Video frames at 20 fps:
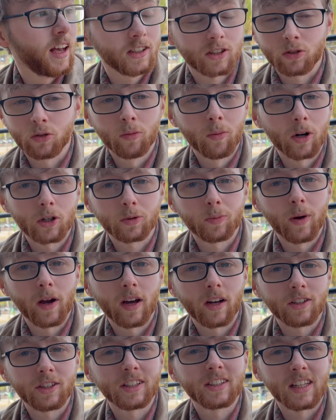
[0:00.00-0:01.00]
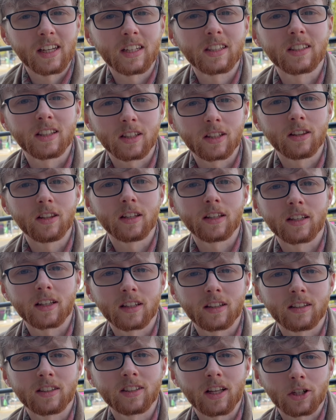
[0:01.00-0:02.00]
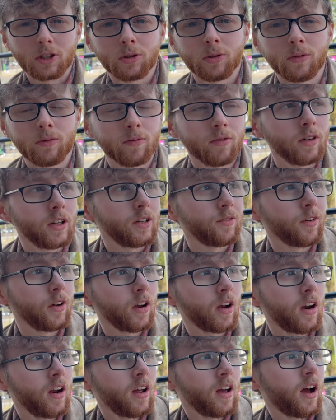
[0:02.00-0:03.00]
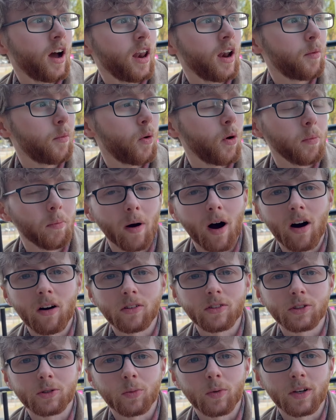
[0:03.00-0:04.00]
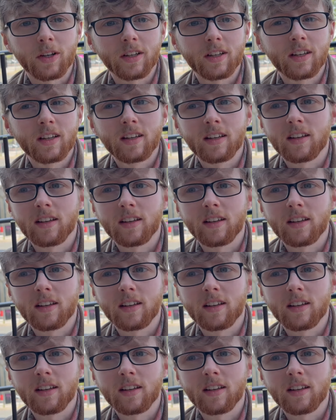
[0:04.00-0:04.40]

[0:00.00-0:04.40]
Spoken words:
It's so much better. You taste the constituent flavour in a more balanced way.